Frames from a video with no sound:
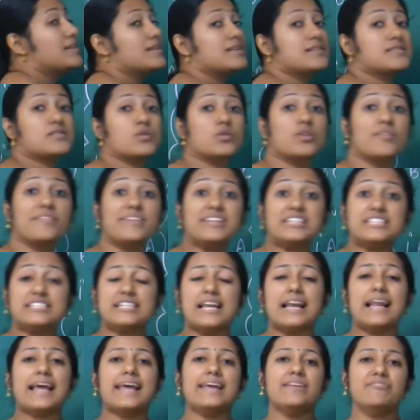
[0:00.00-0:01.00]
So the
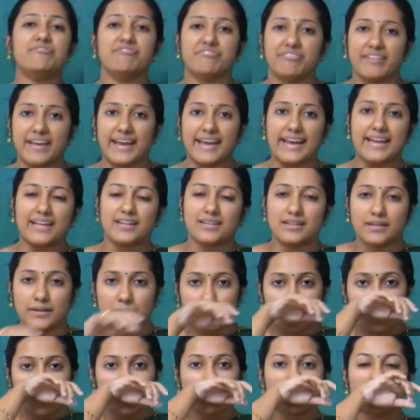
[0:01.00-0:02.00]
vitelline vein
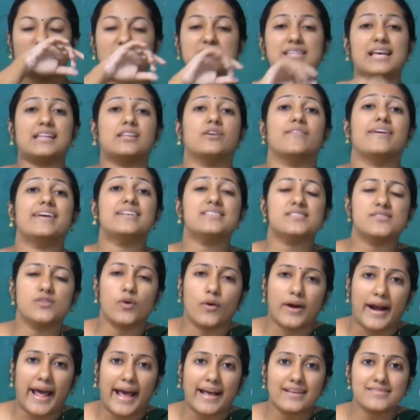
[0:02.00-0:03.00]
is otherwise
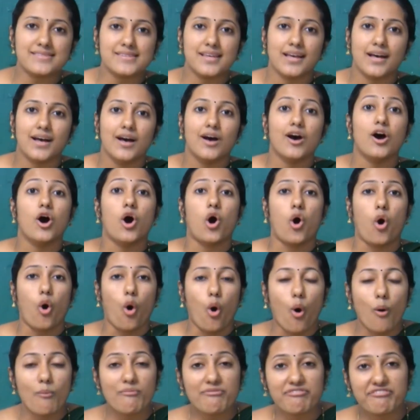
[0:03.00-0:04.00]
known as
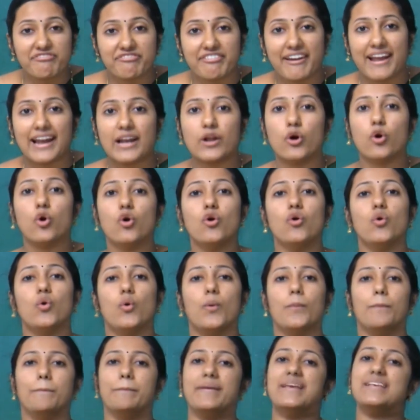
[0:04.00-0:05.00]

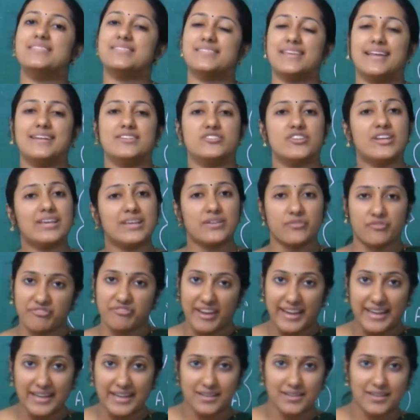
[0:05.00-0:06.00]
omphalomesentric
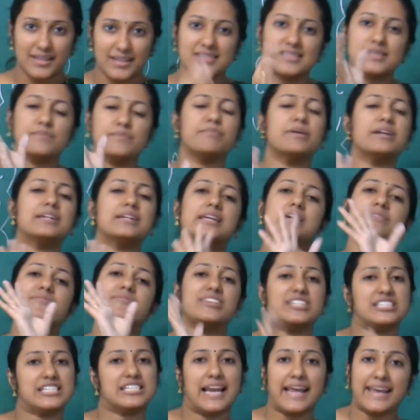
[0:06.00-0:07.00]
vein. In simple
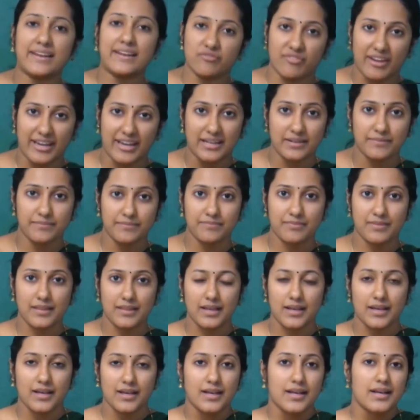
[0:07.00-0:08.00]
term, vitelline vein.
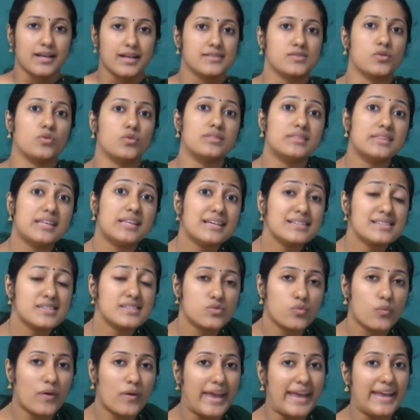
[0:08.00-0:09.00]
So
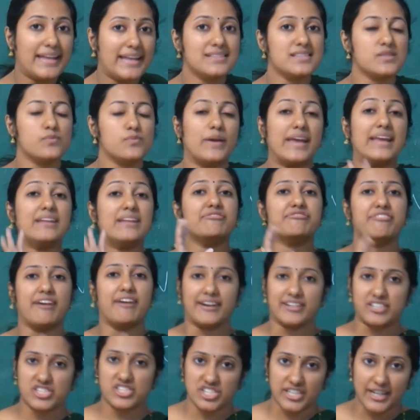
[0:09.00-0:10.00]
this vein's main
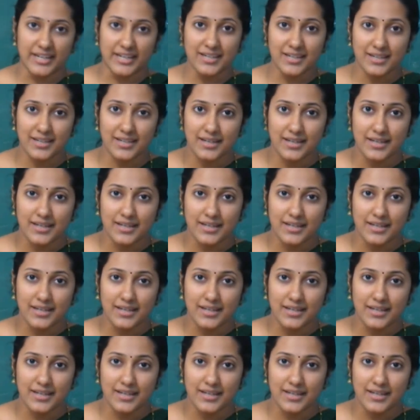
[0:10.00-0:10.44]
function